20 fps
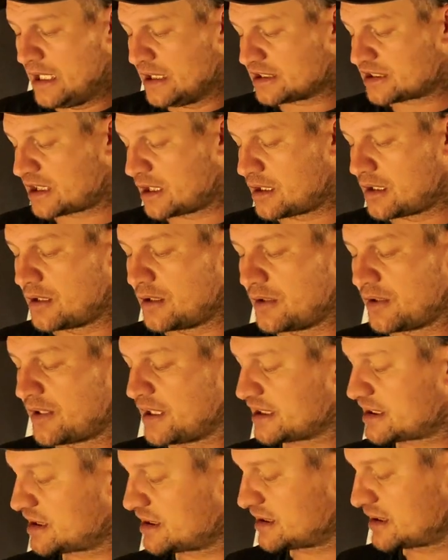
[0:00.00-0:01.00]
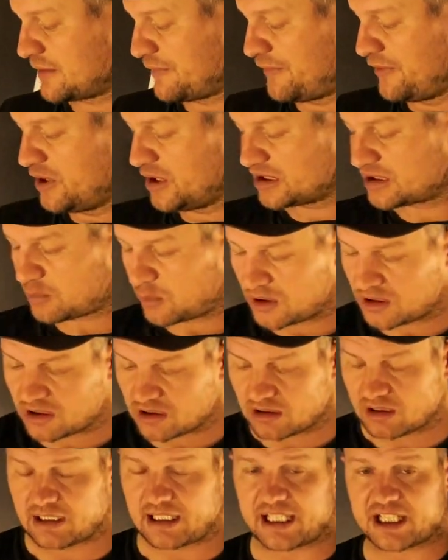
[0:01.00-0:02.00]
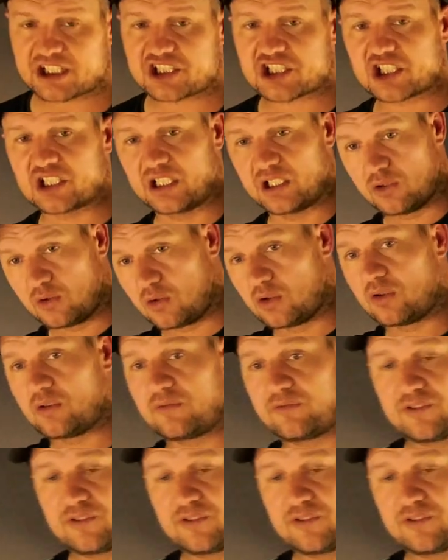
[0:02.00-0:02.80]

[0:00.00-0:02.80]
So this is the first one that will actually, or